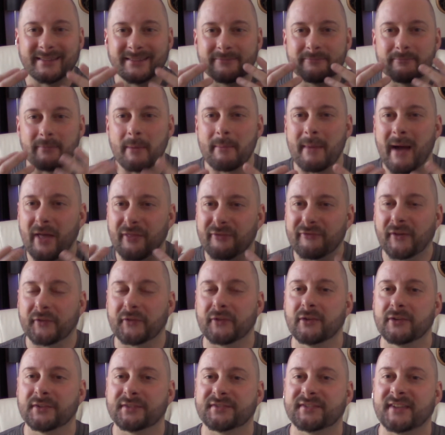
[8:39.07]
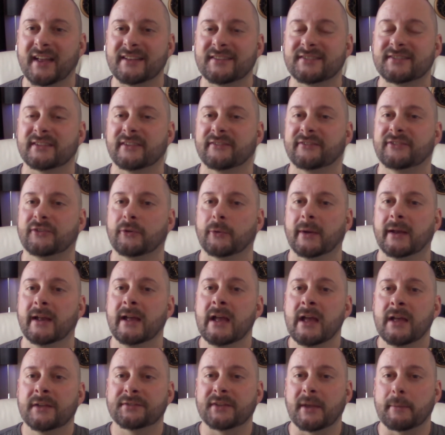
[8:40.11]
my mouth felt a little sensitive to it,
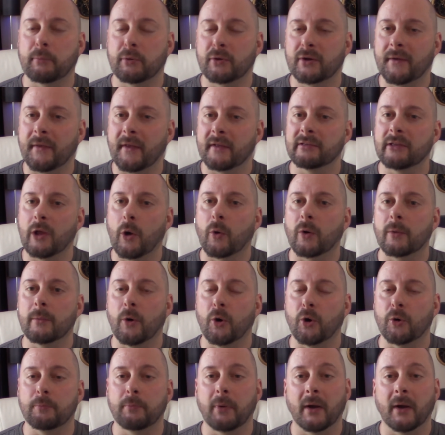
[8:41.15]
so I put it on the lower mode.